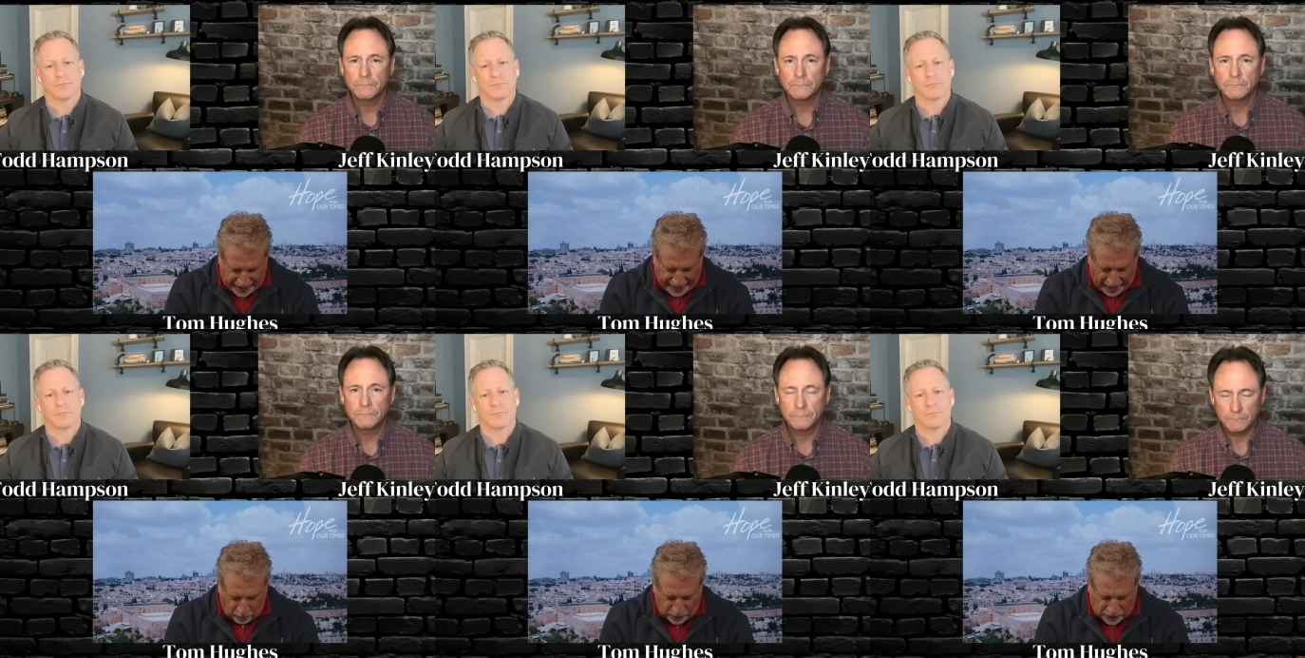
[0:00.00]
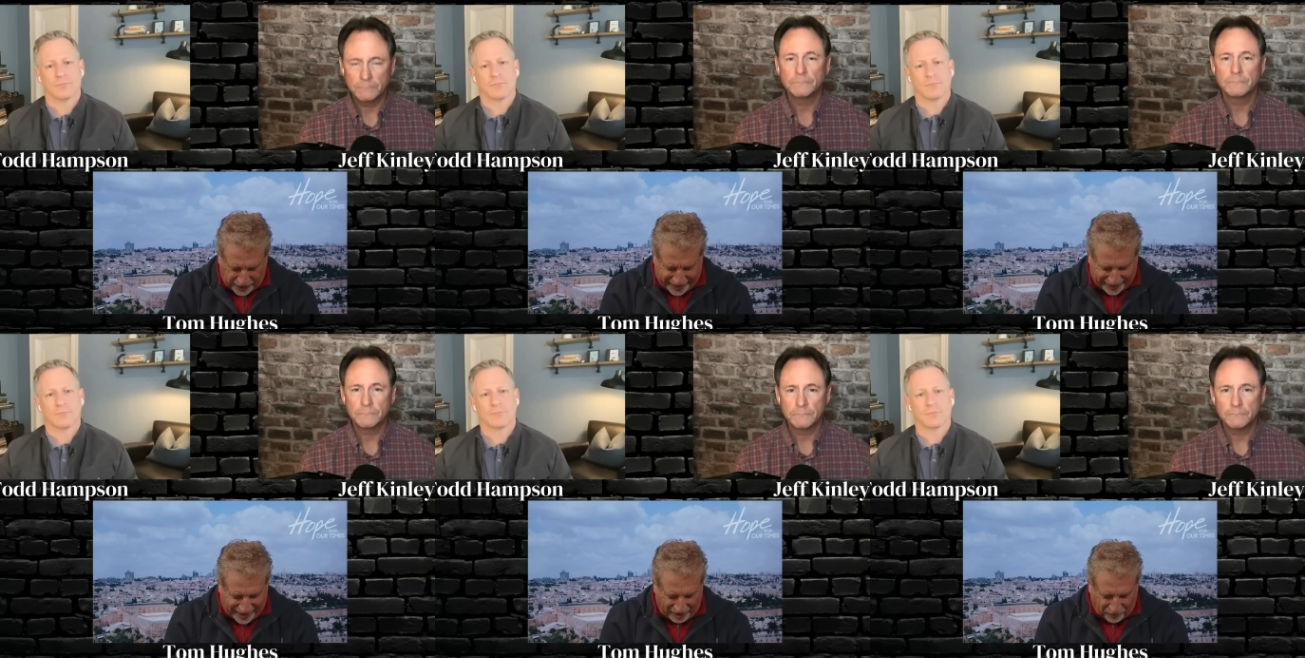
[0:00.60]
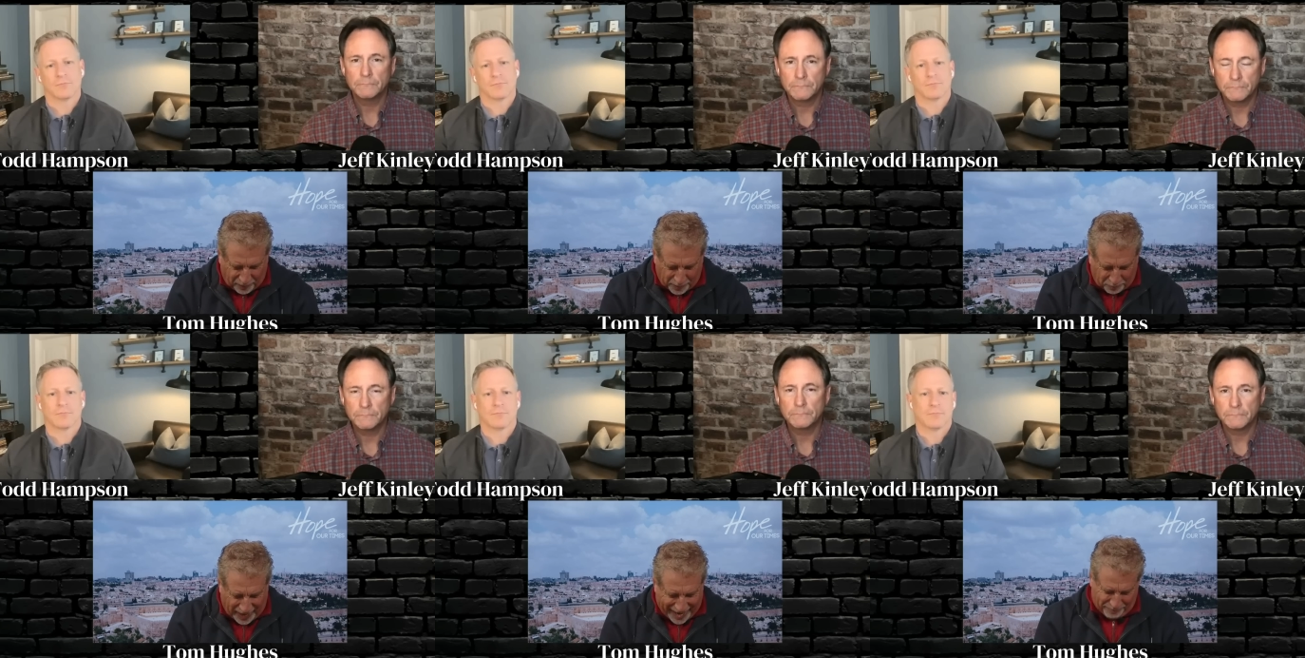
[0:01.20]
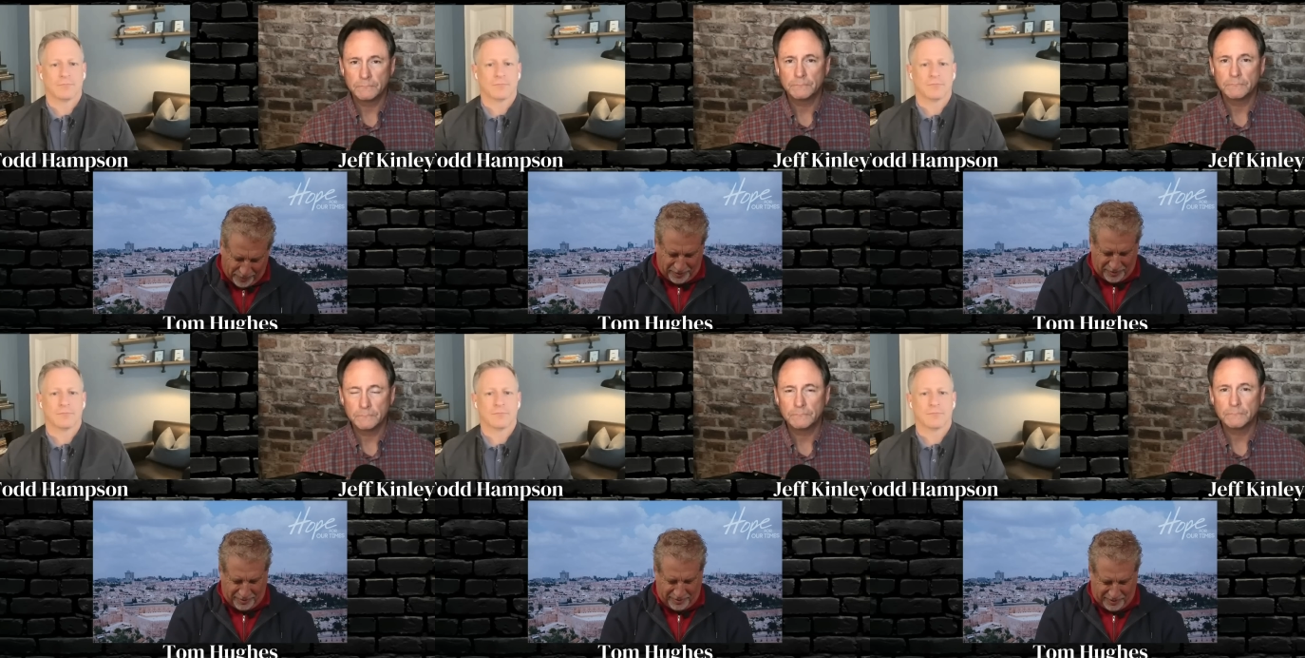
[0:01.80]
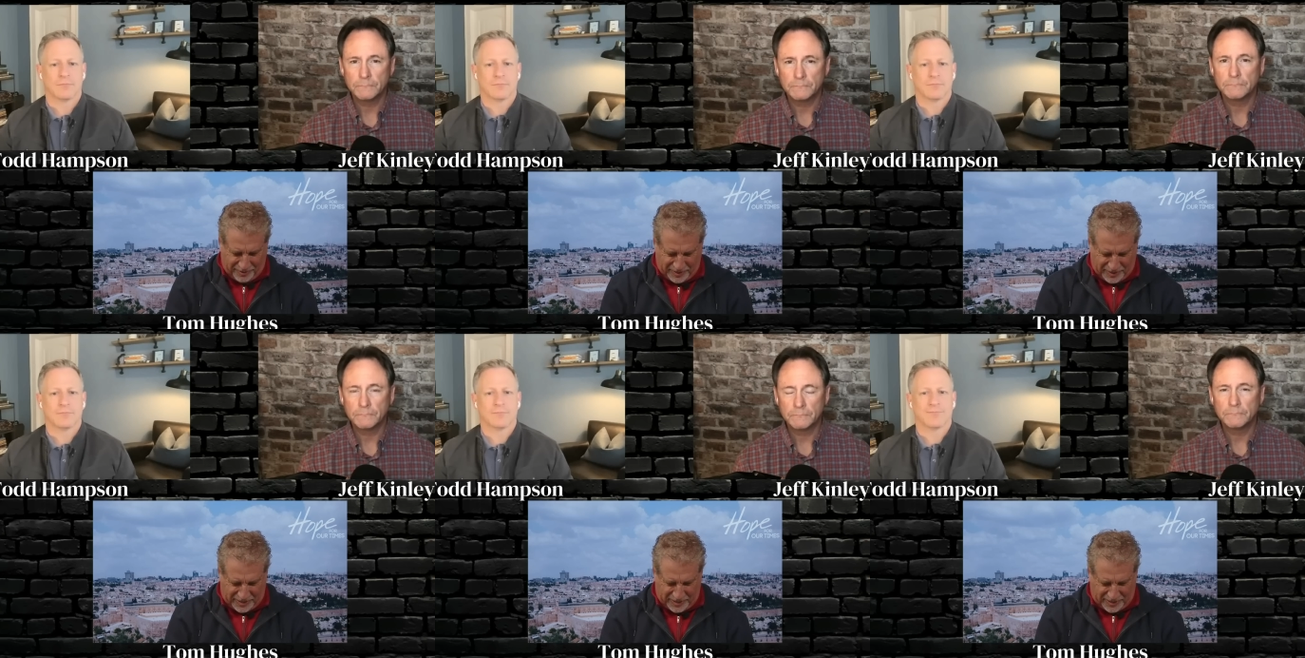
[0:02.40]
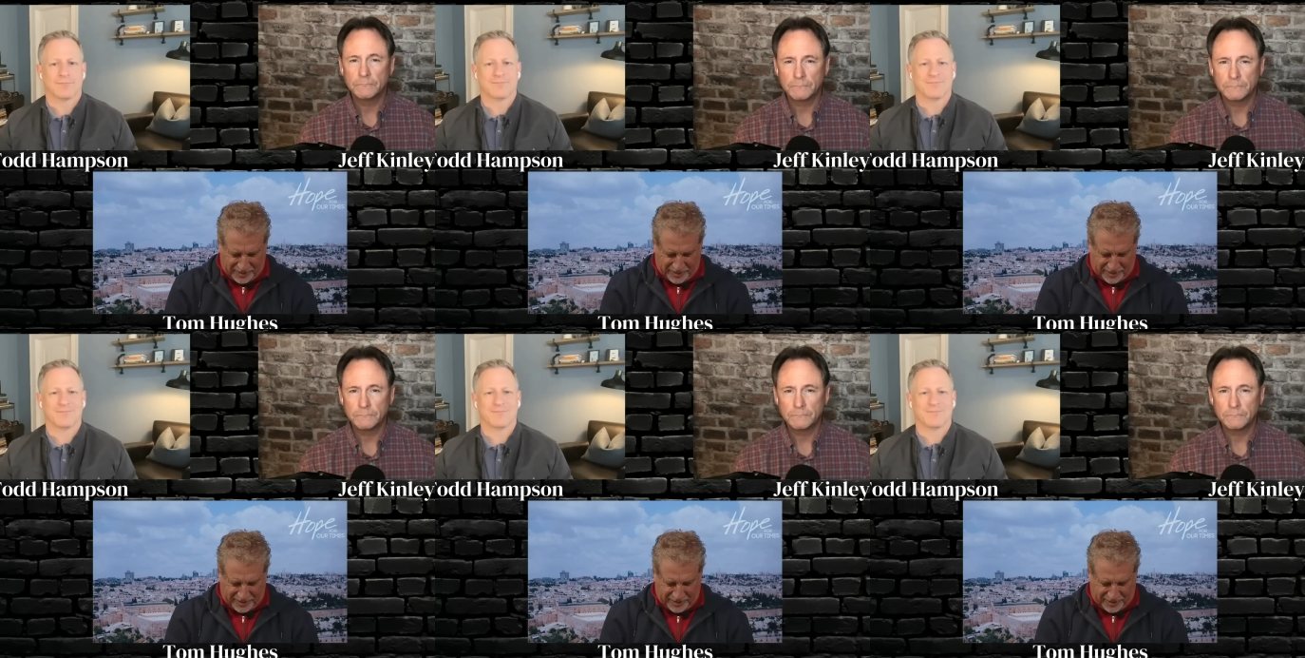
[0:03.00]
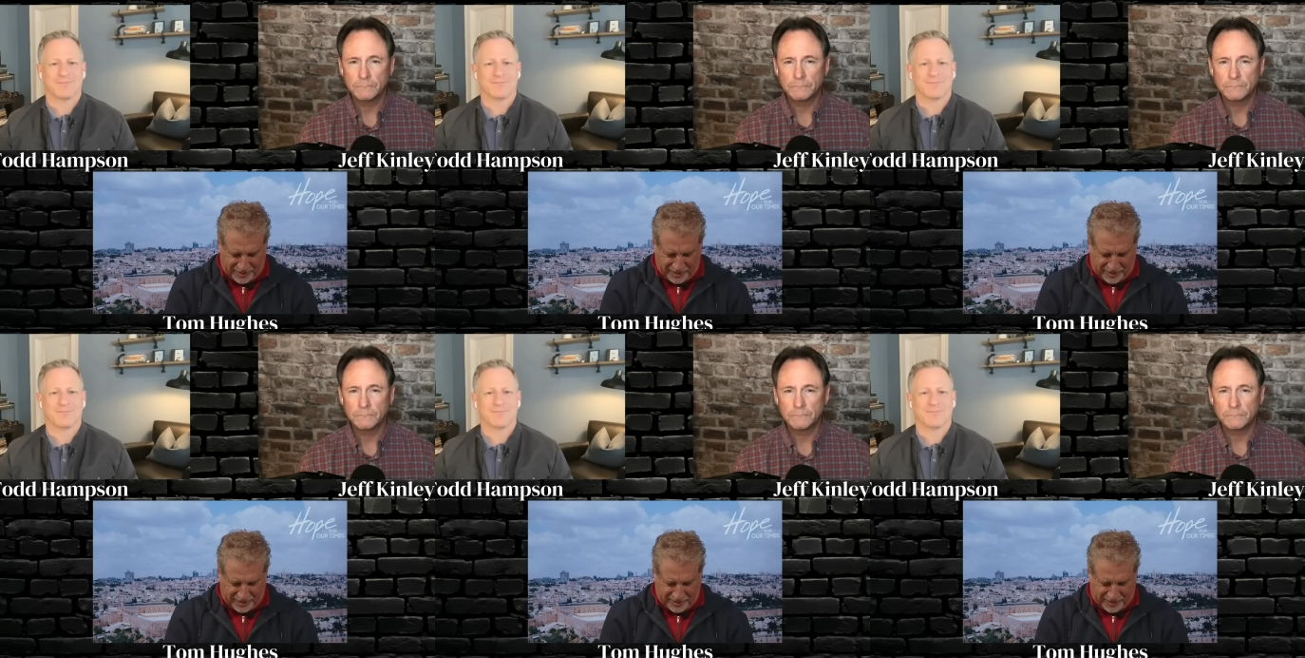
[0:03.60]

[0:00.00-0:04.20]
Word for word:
Speaker 1: How would she get that from the Bible? I don't know how she